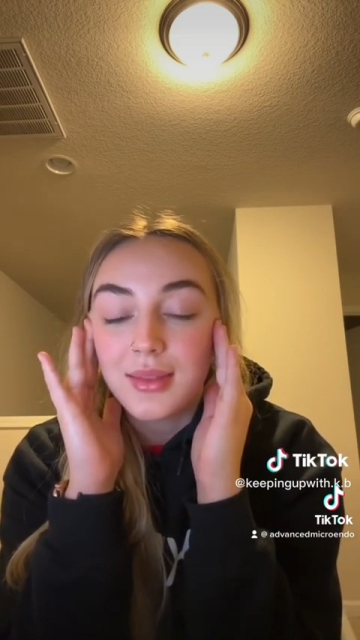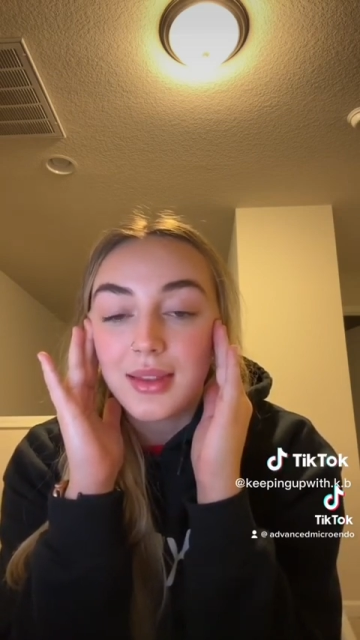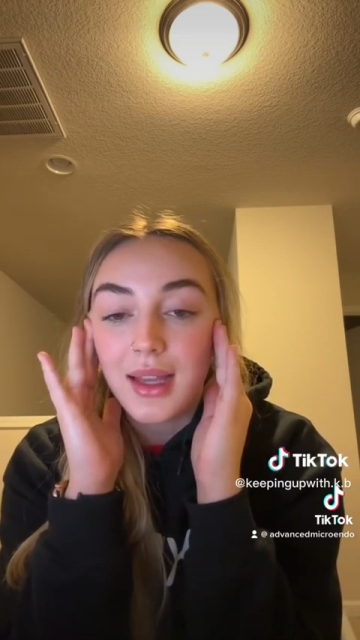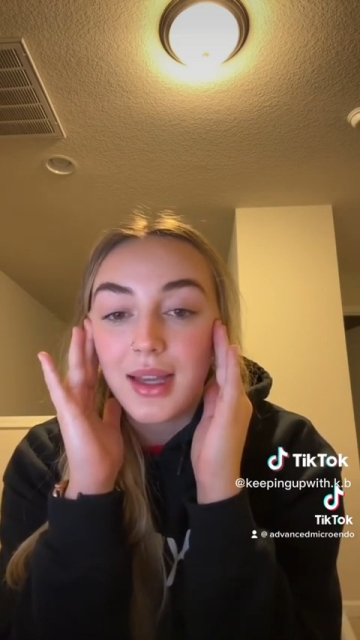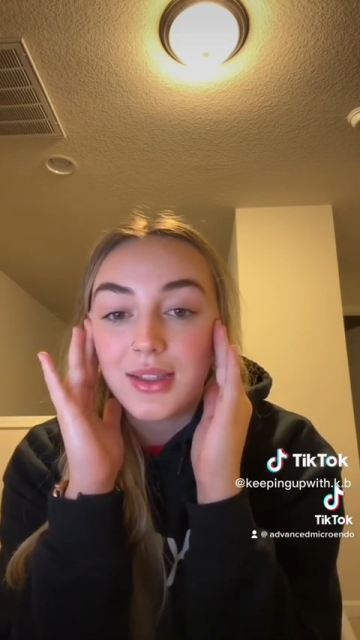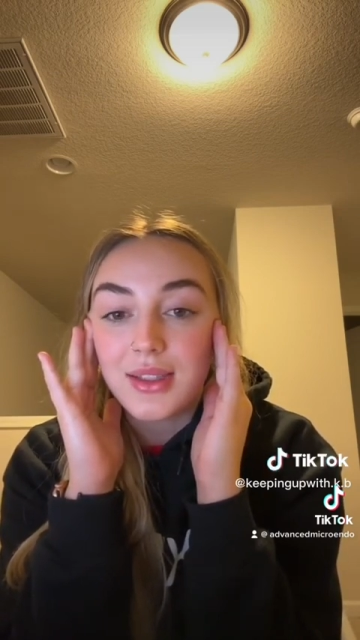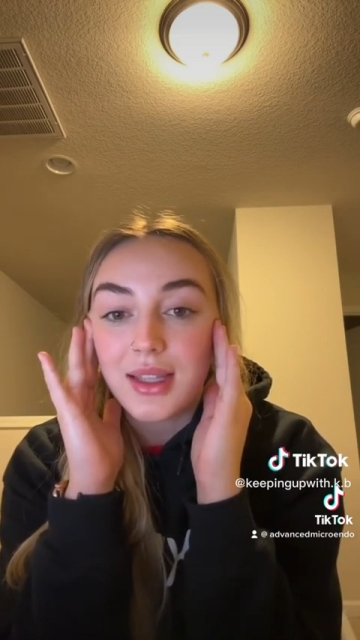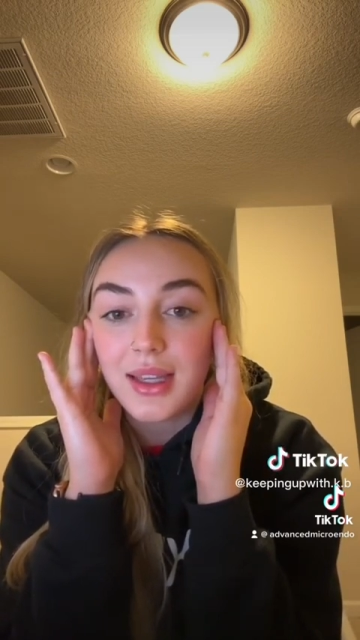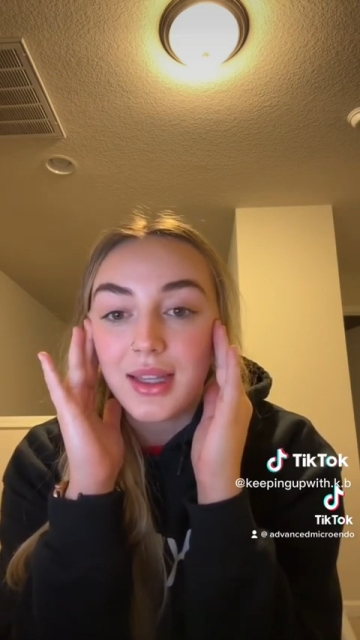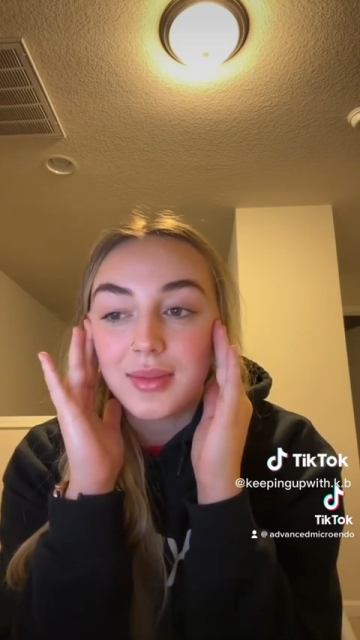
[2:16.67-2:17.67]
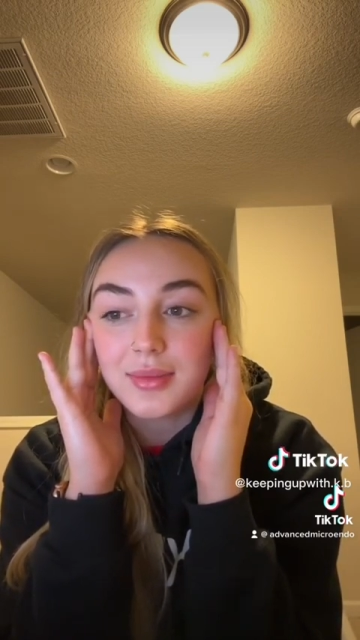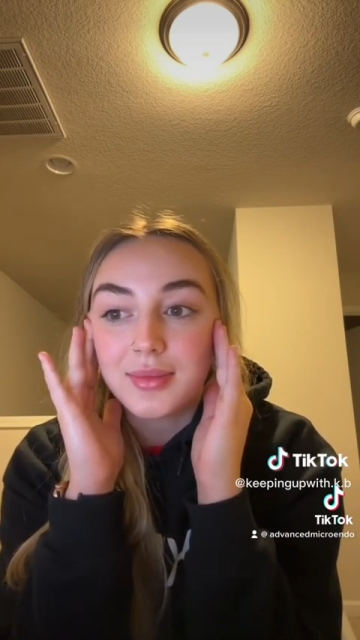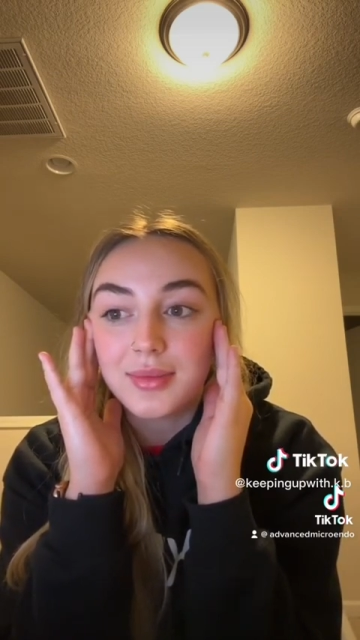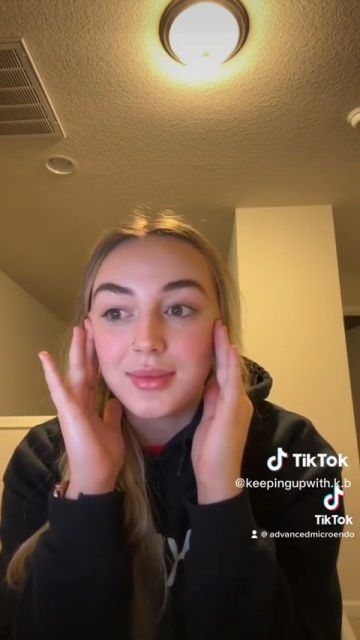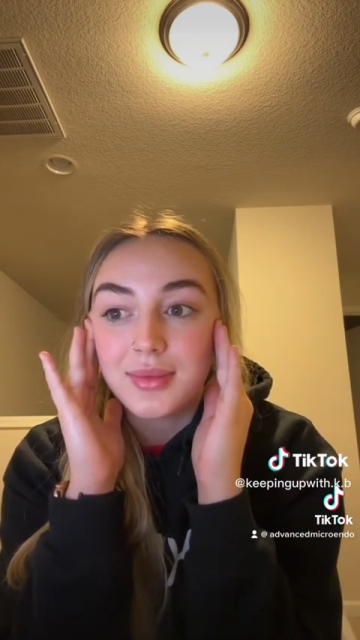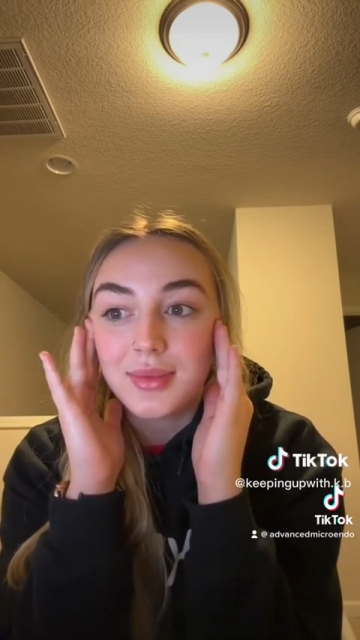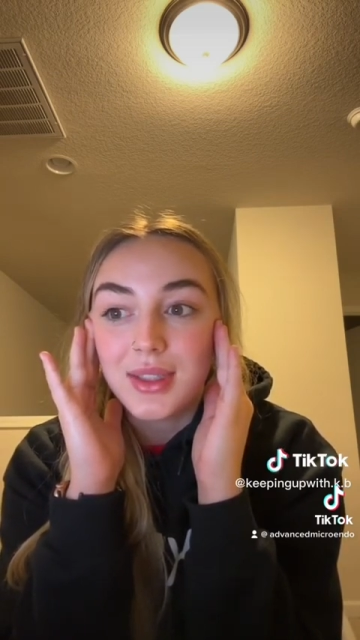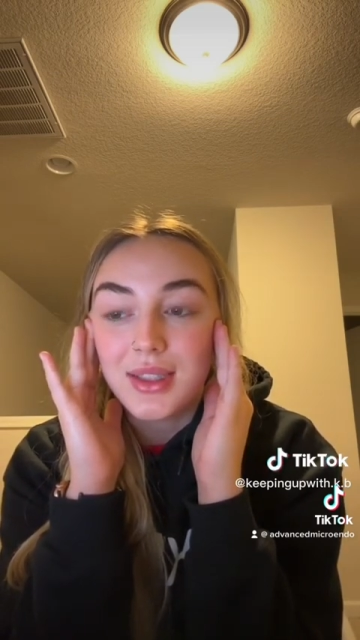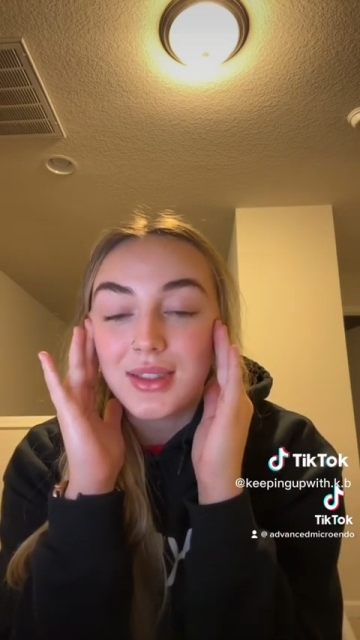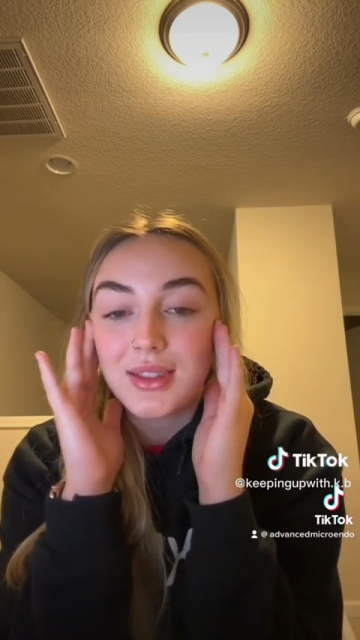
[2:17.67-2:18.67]
I just can't.
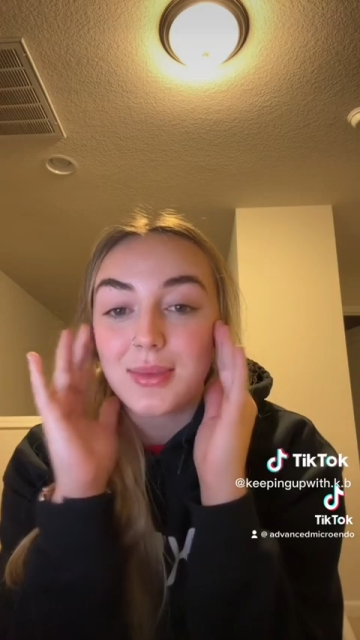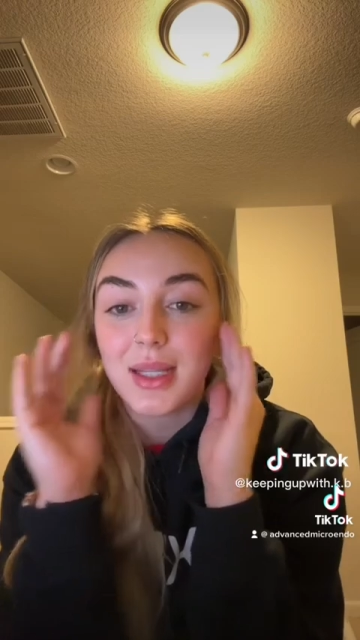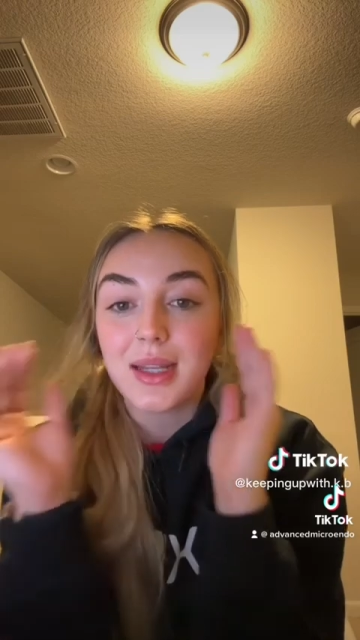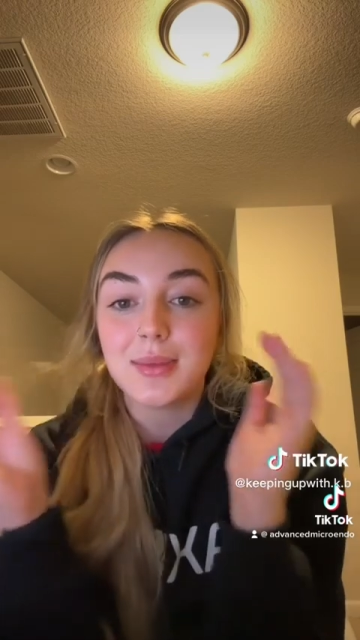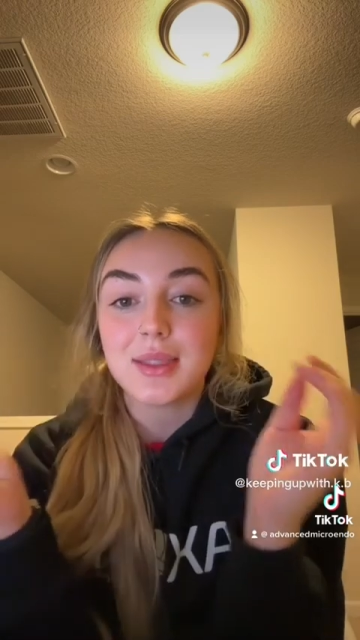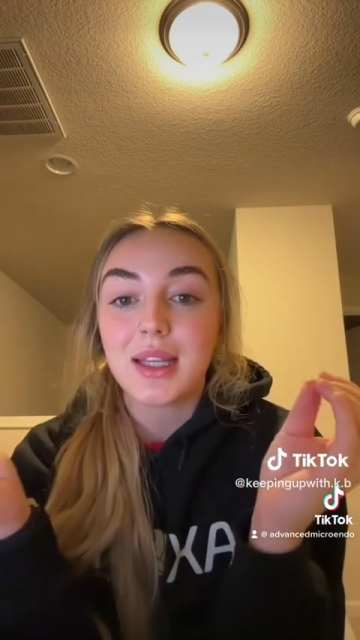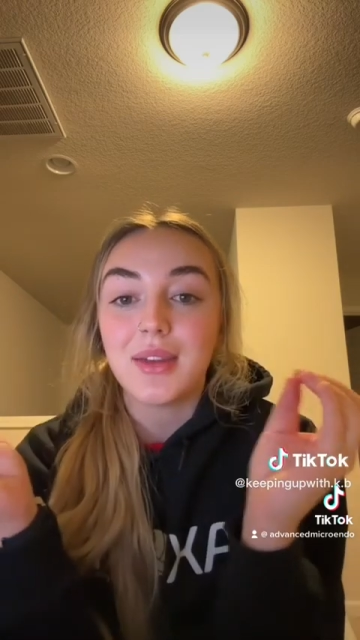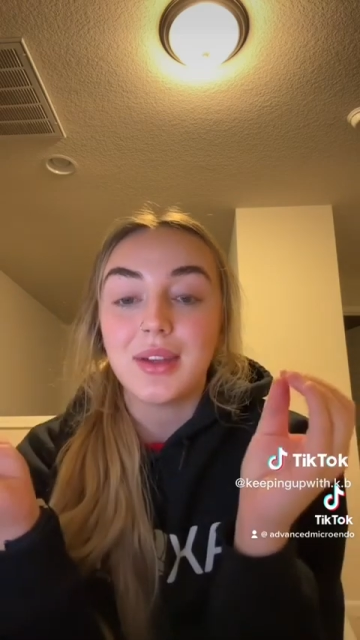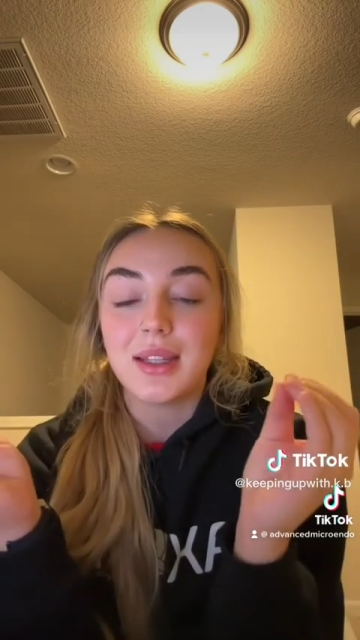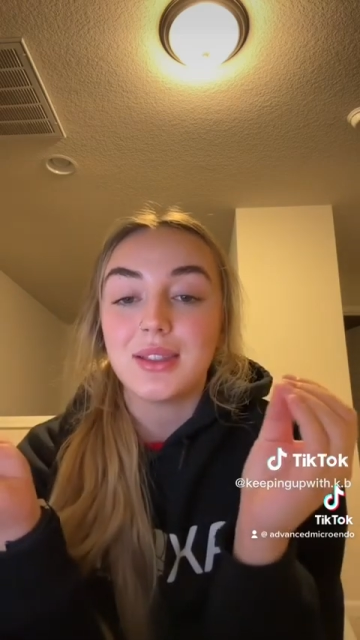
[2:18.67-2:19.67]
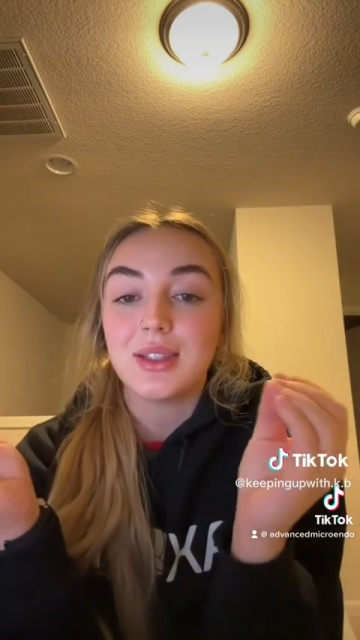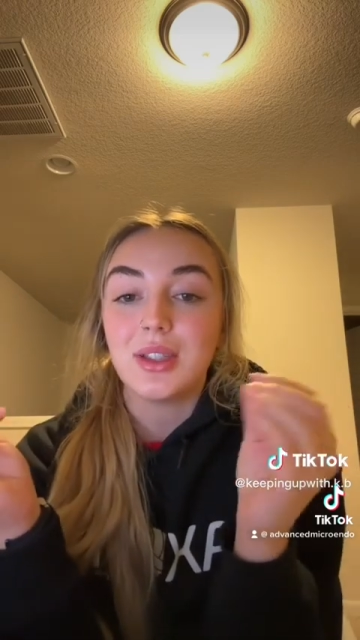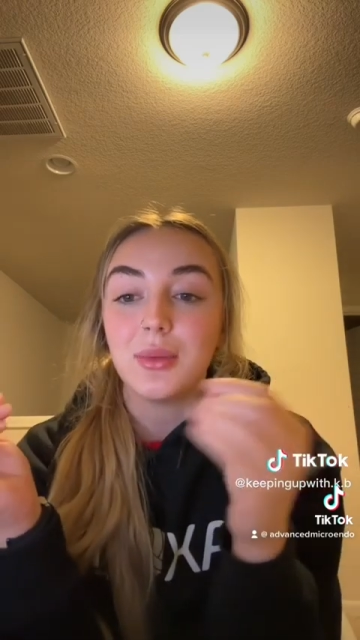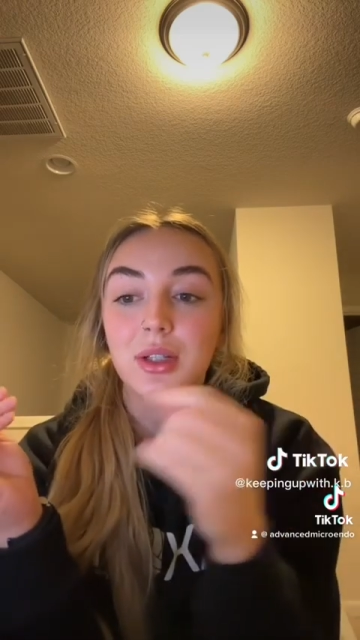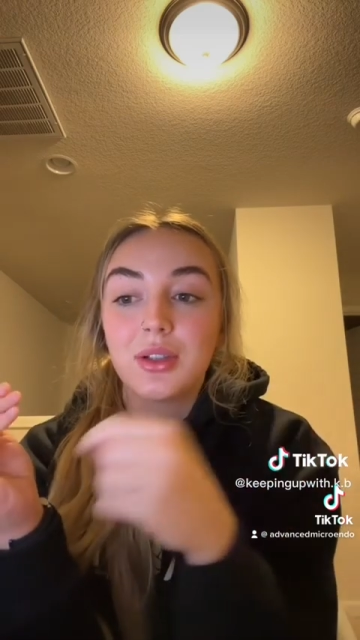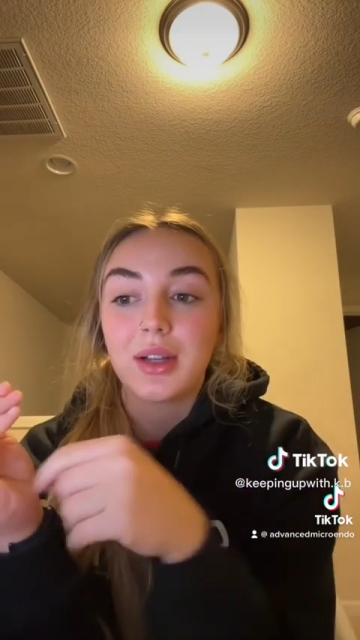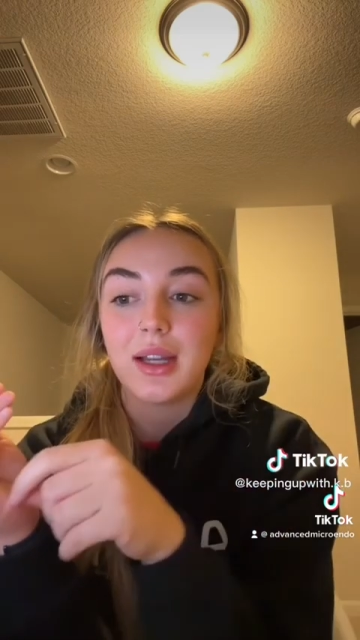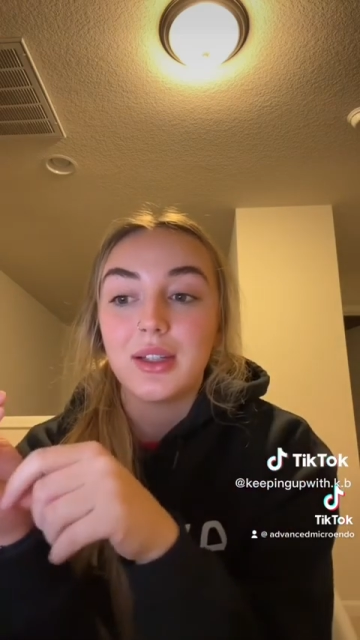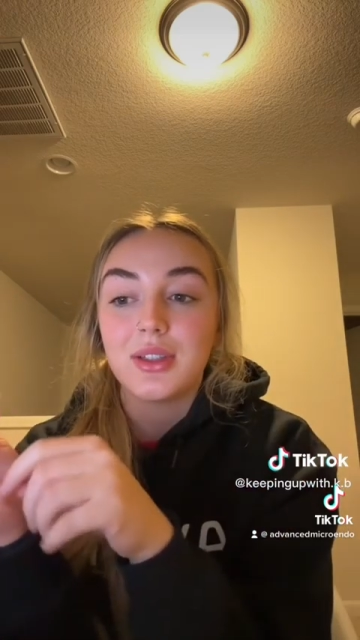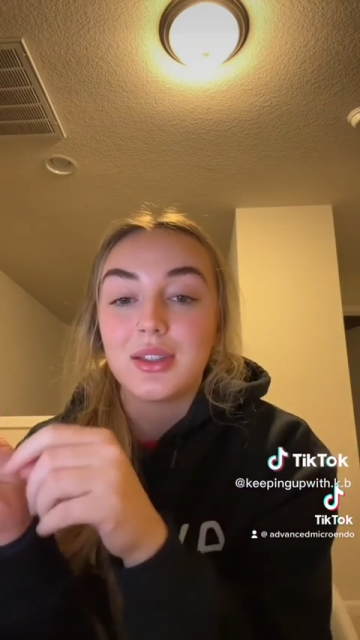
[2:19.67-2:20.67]
Sometimes like if it gets too much, I'll
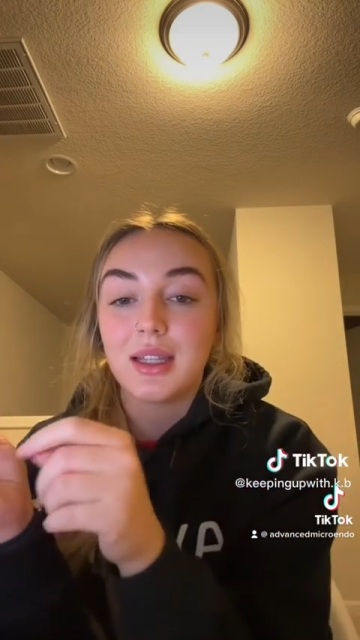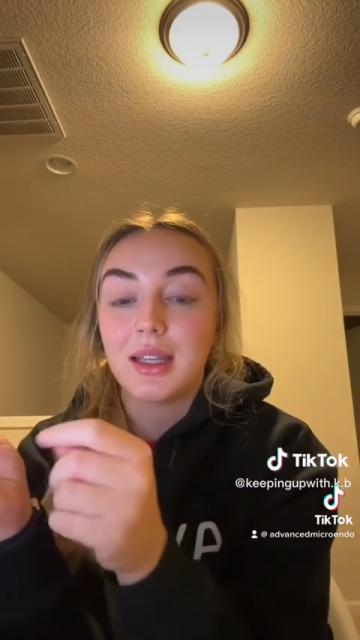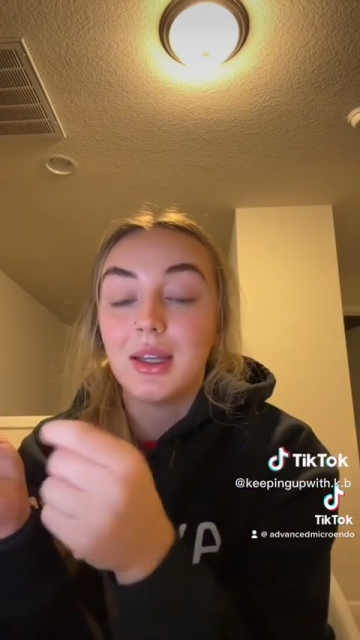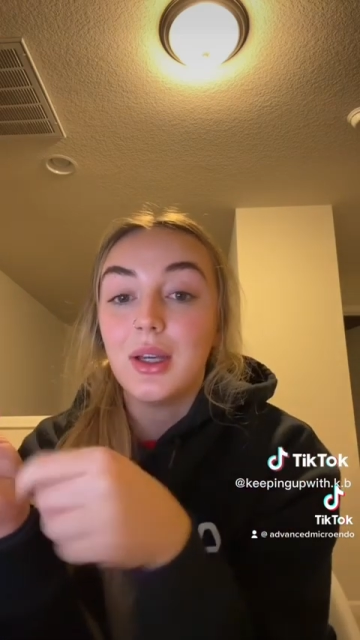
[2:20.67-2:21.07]
kind of just like